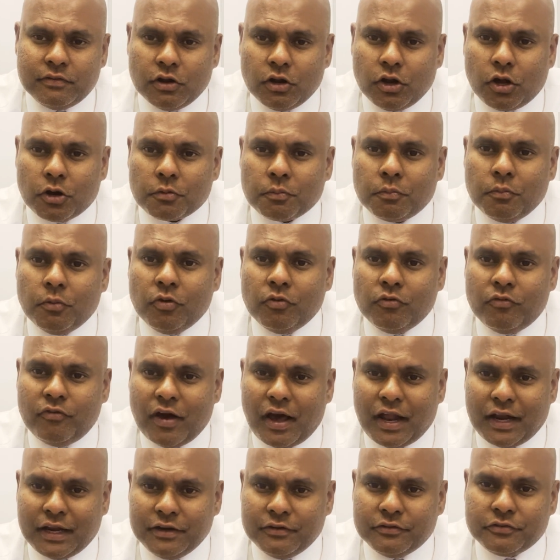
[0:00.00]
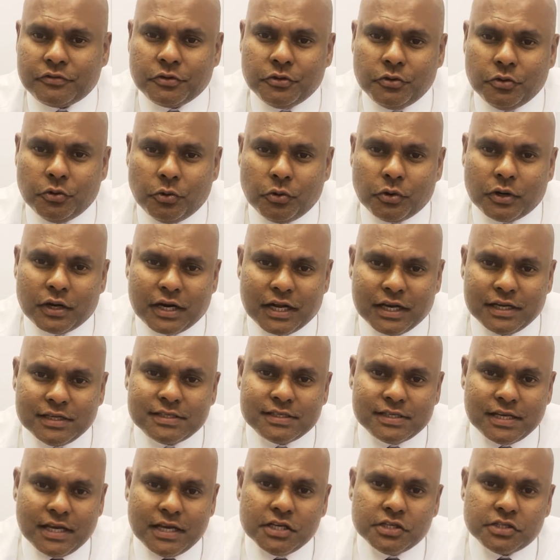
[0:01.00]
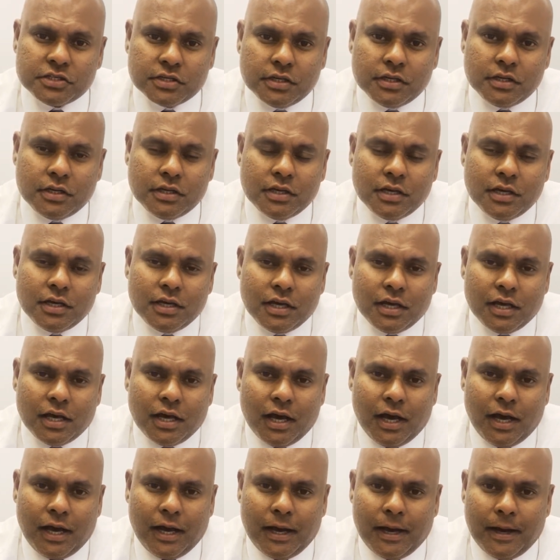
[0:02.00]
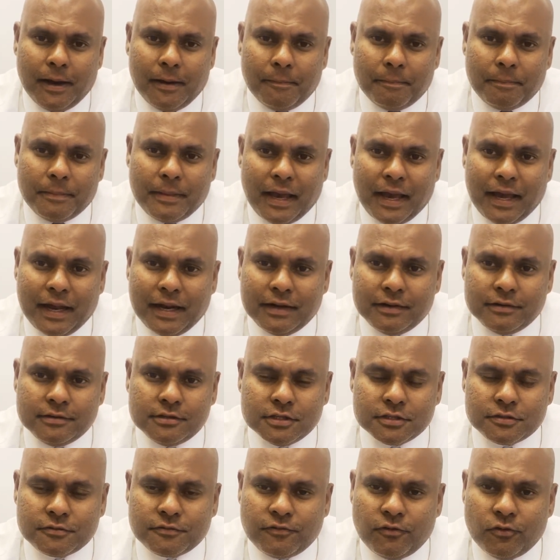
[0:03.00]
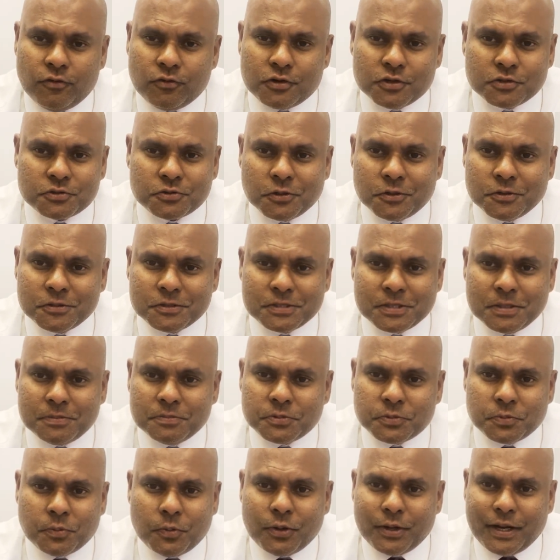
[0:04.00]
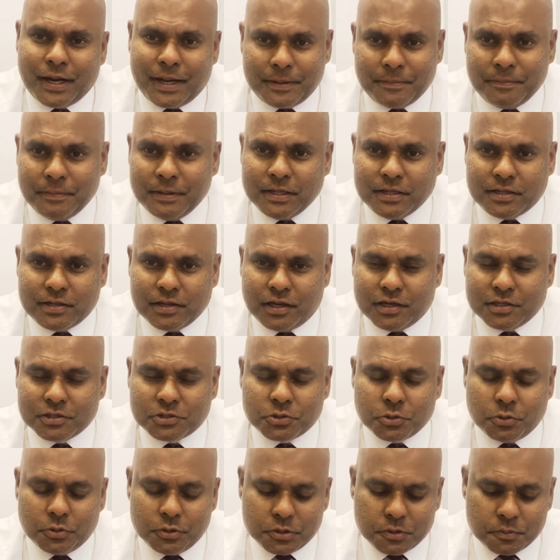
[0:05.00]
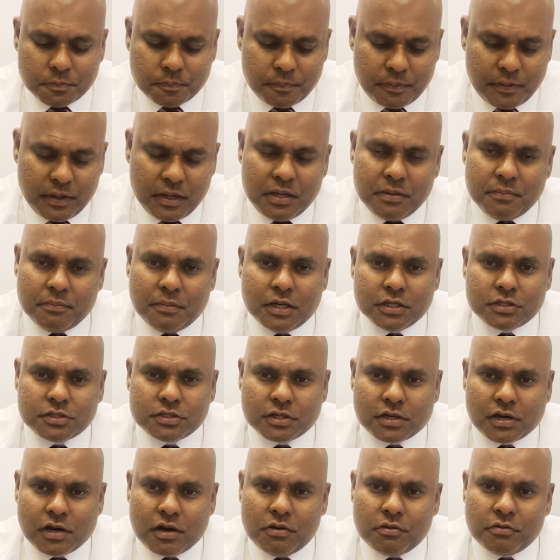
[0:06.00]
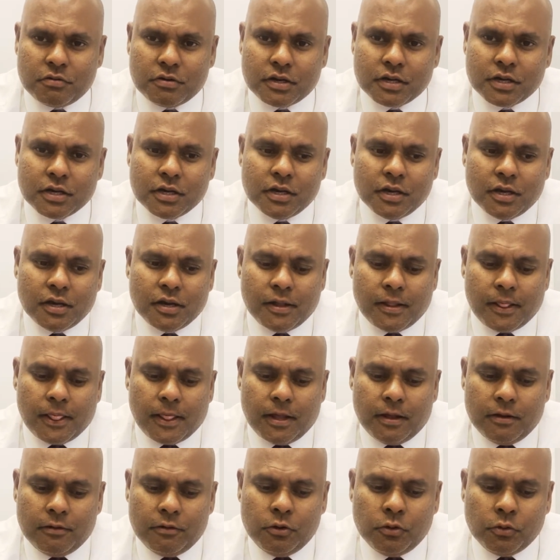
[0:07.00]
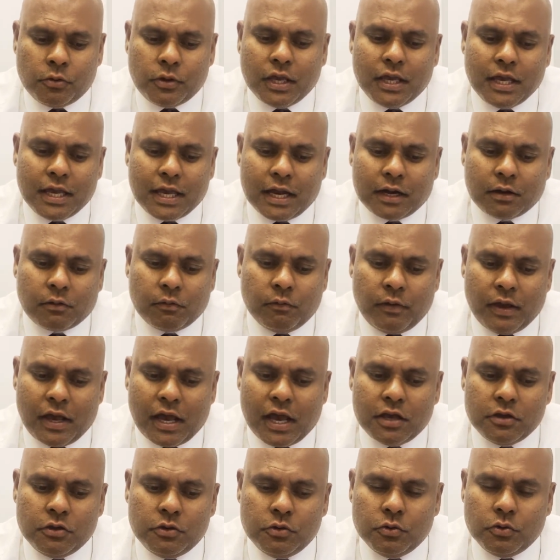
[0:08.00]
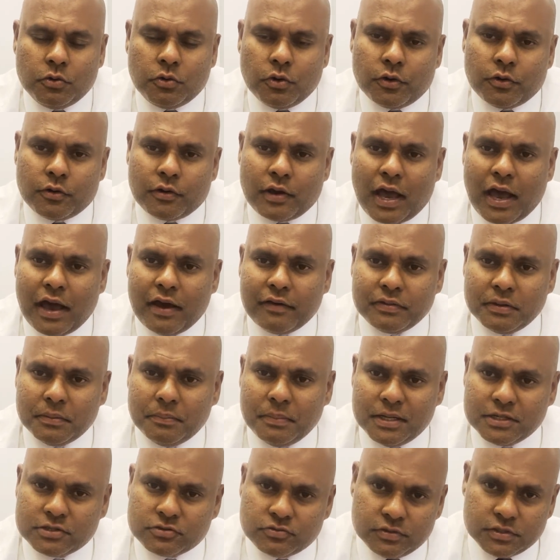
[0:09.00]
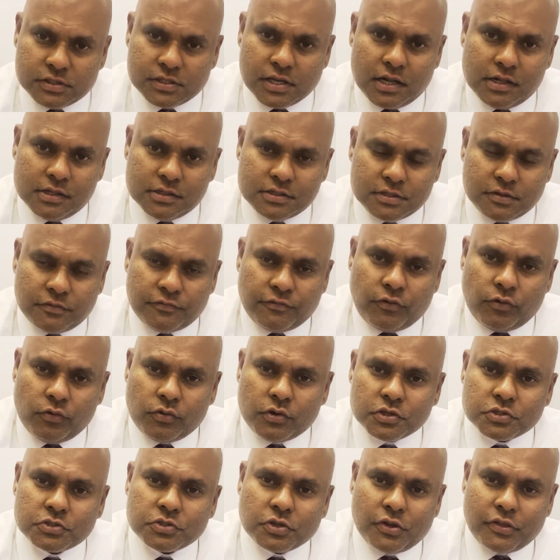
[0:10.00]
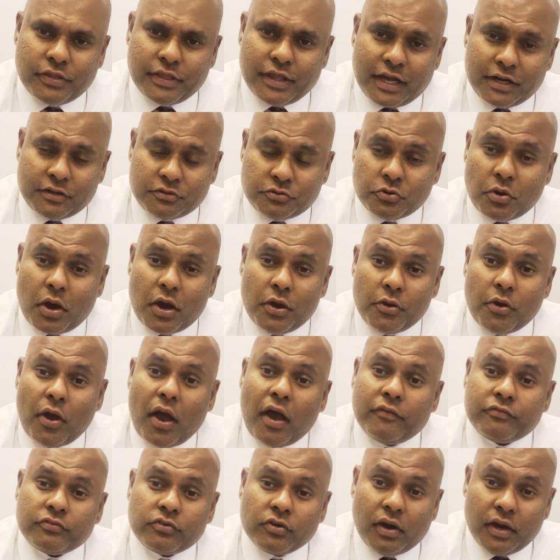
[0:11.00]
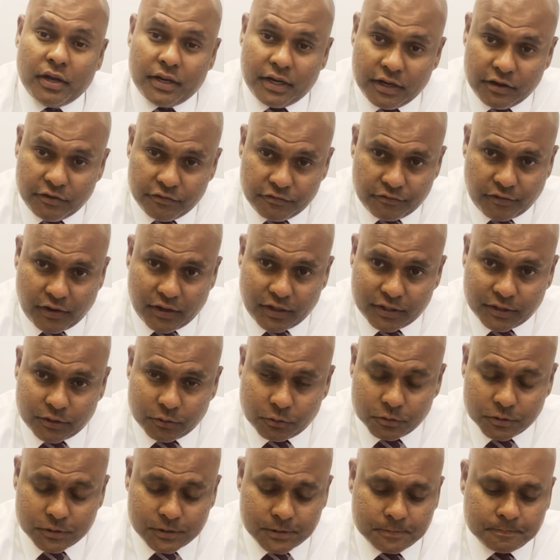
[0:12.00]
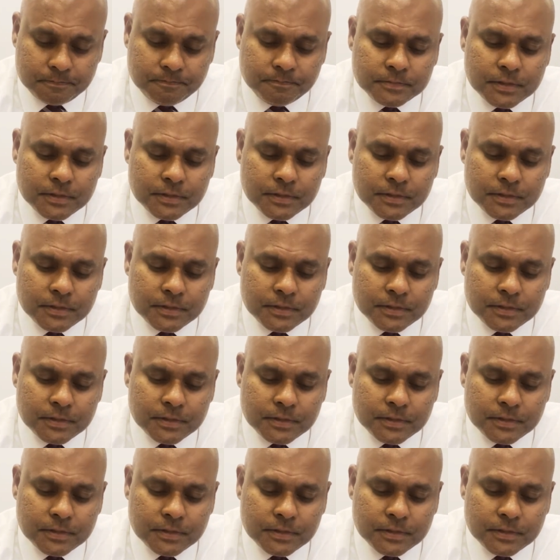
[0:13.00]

a lot more value to your organization than just focus on some small admin tasks. So it's pretty much around looking at where you're going to have the best results. Focus on that. So you have to identify those.